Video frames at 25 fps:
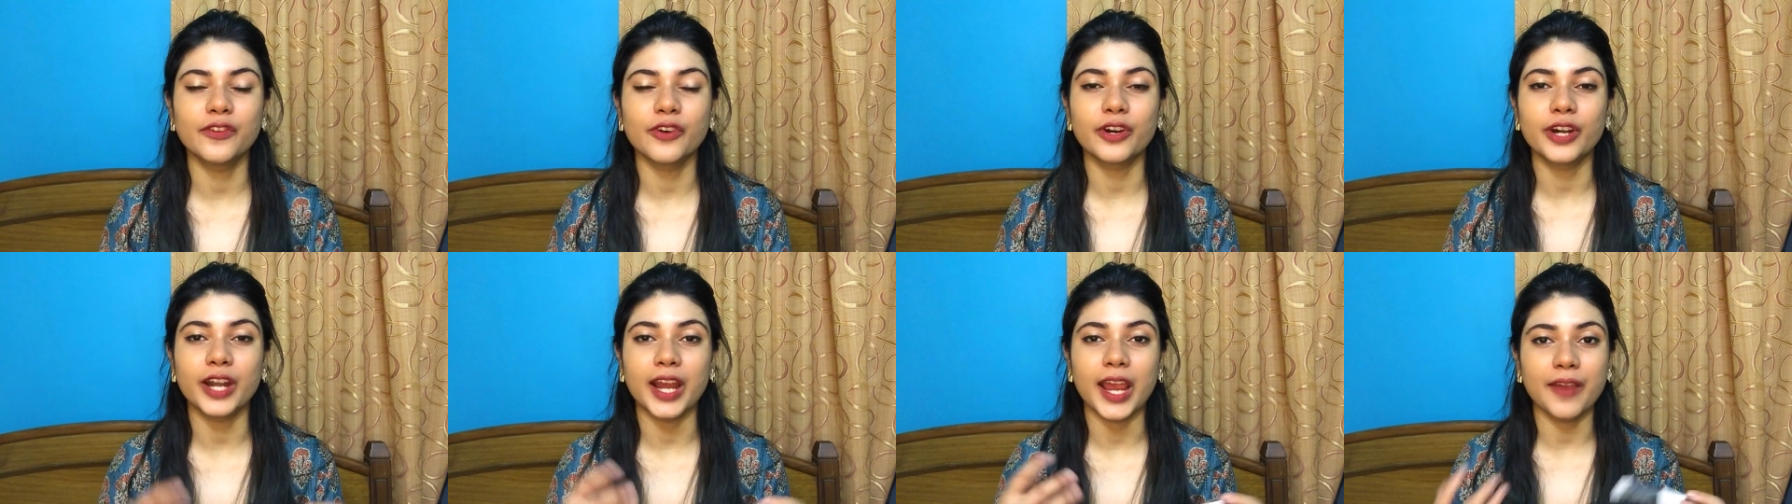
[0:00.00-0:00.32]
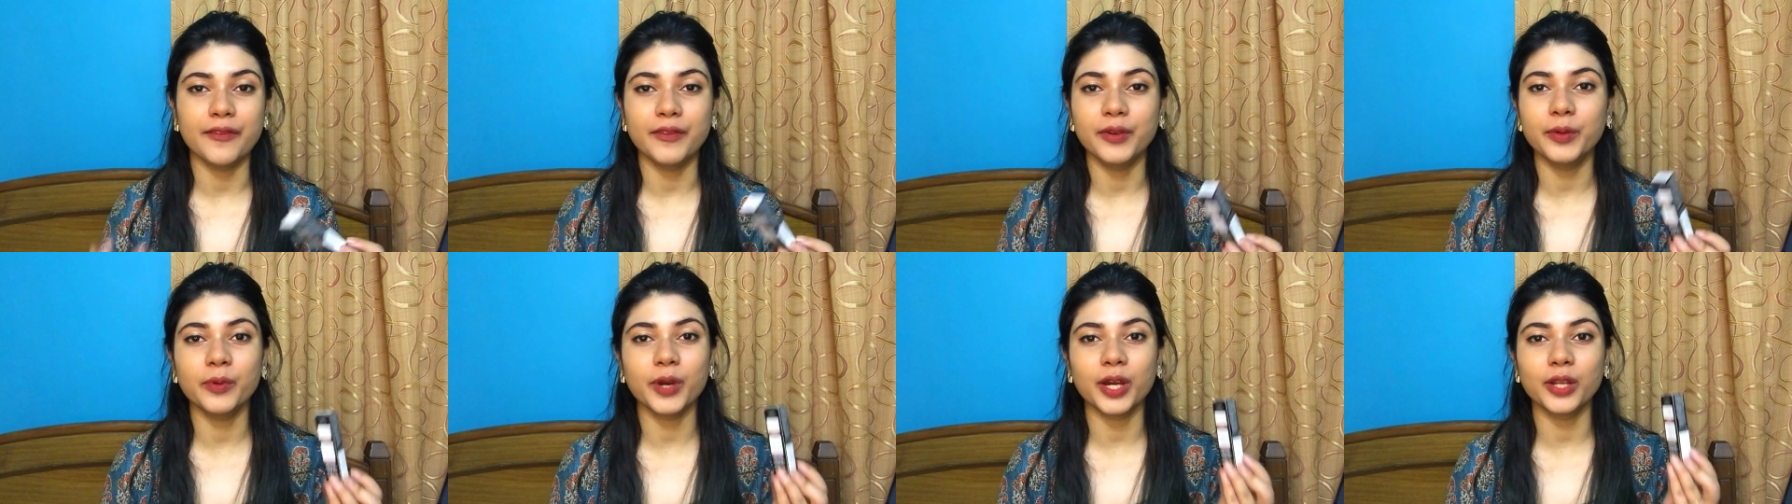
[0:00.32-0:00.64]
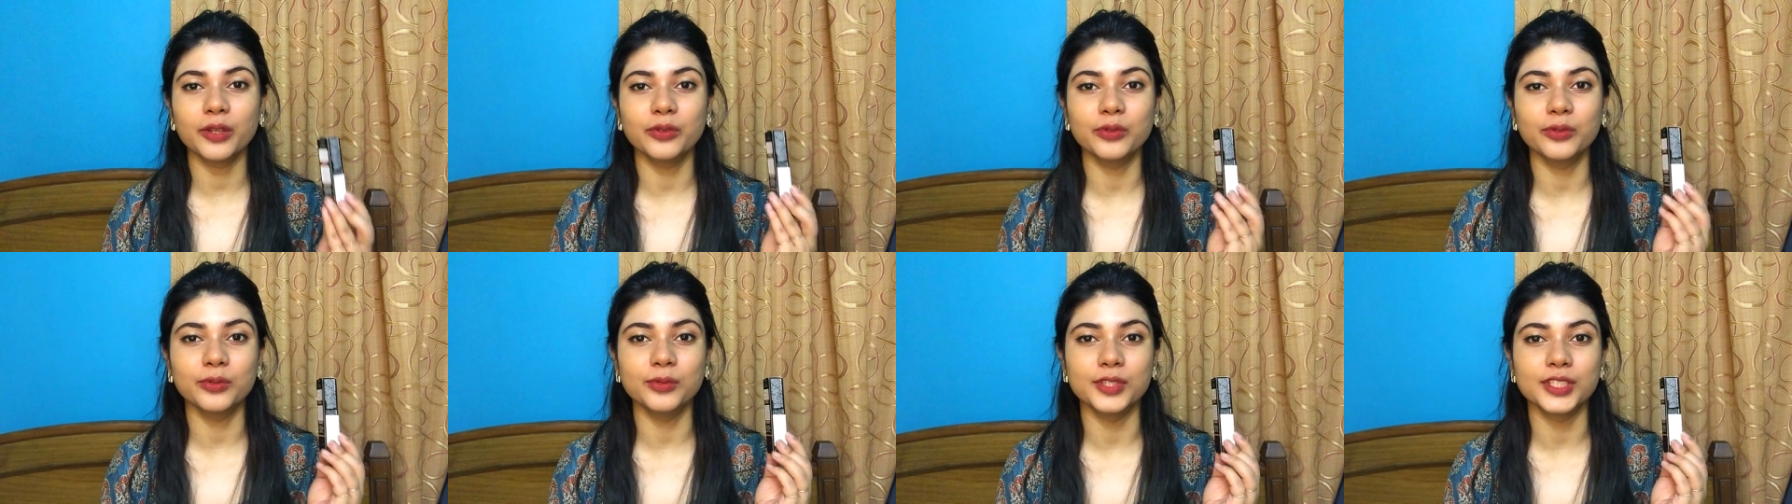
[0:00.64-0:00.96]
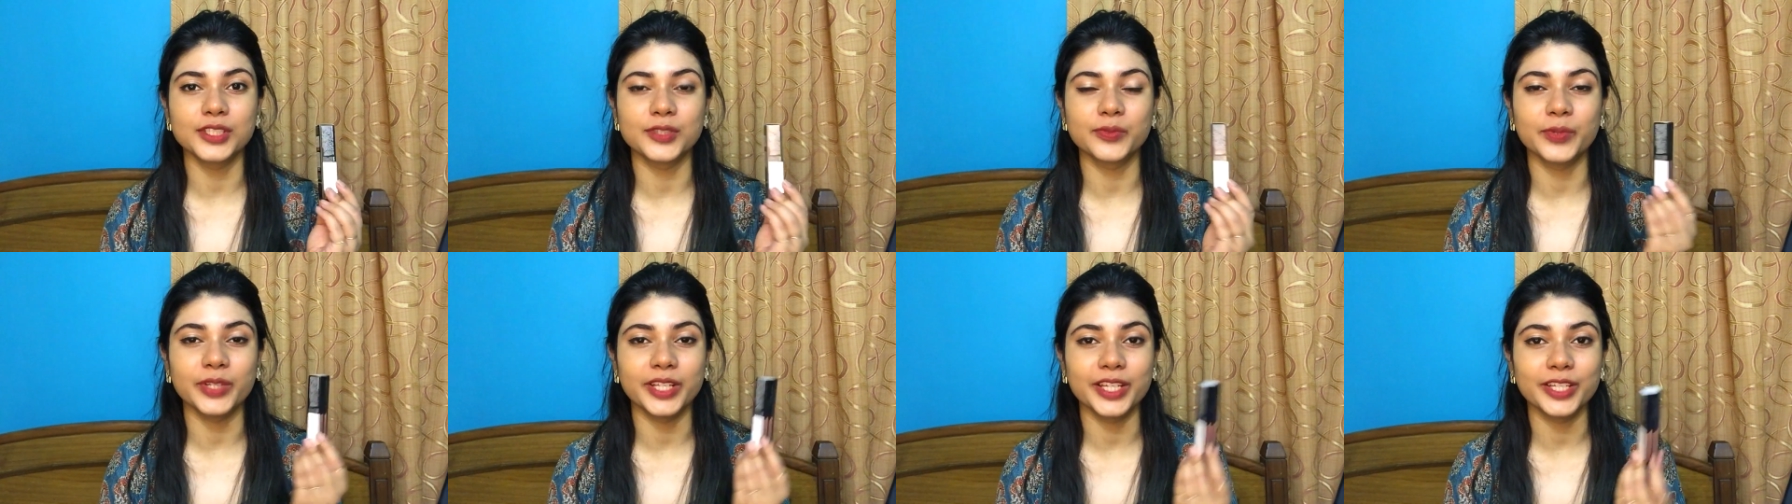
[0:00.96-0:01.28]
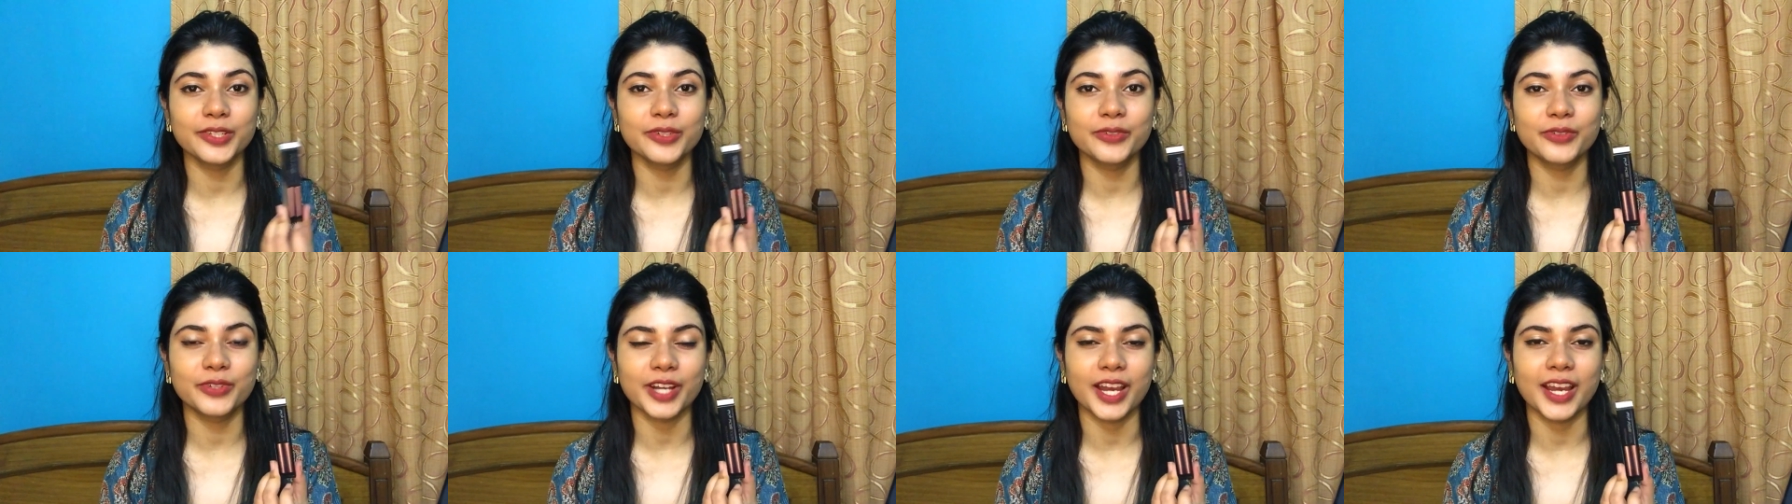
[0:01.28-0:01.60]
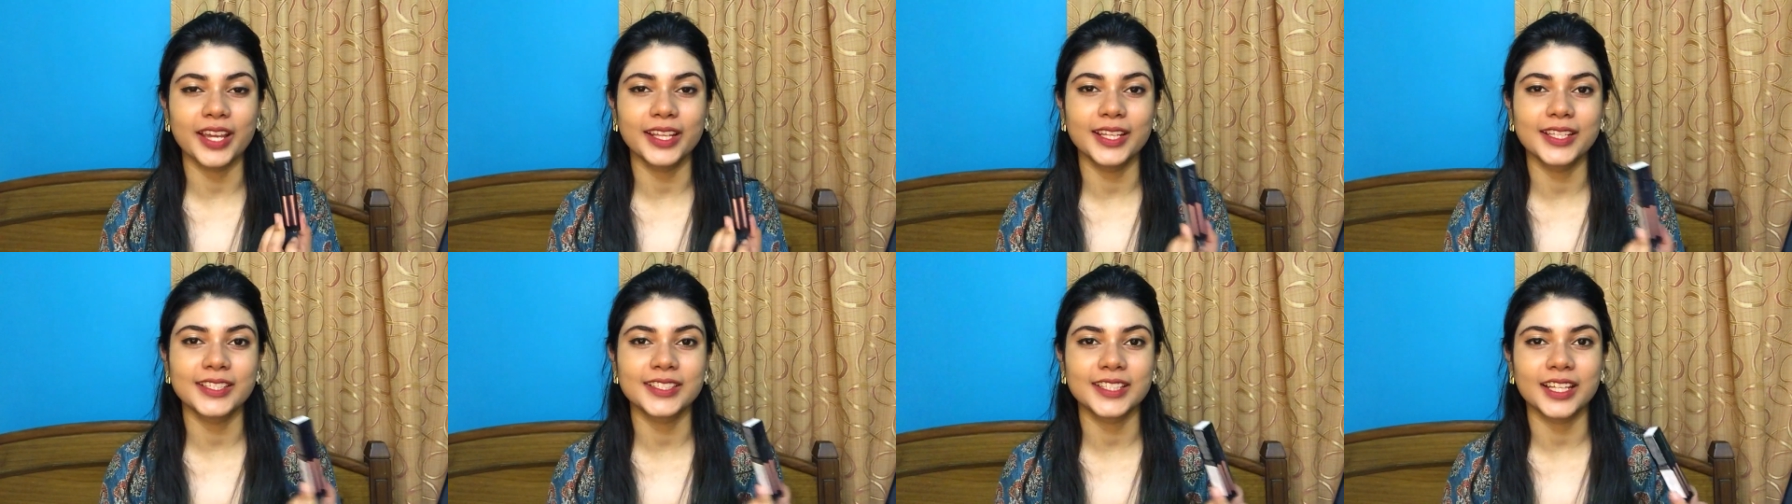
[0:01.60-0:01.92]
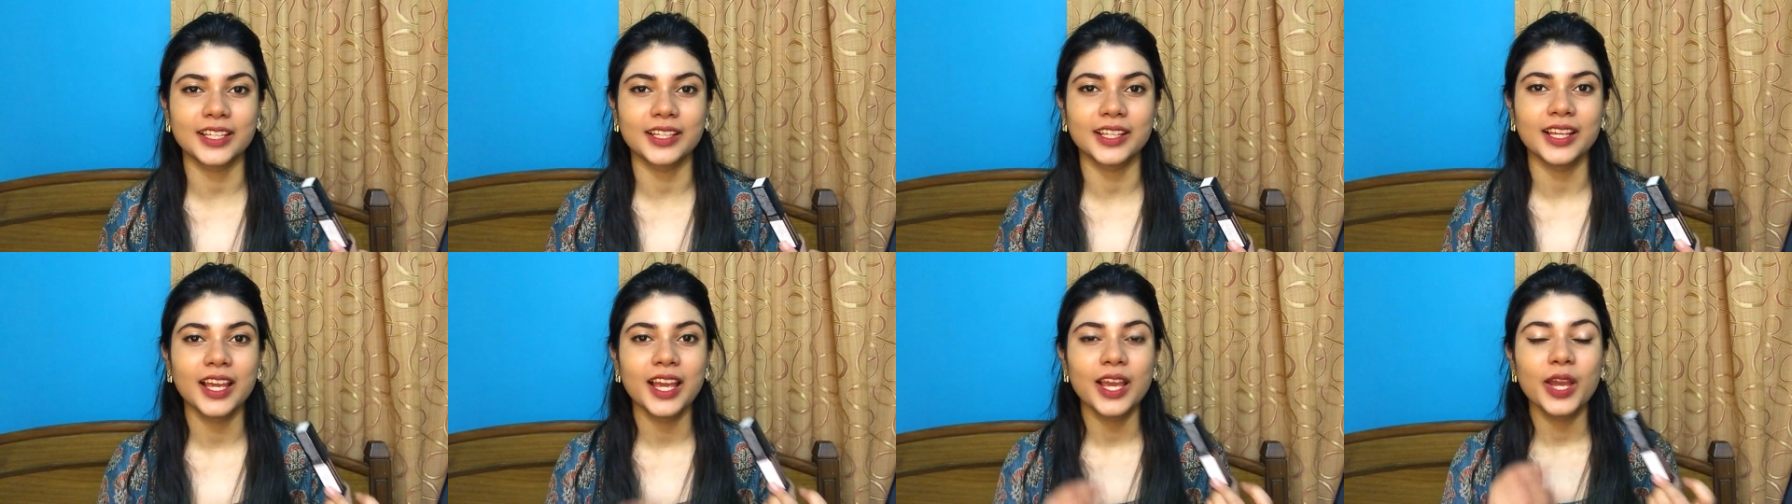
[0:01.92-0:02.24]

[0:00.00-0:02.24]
for everyone who is willing to try this that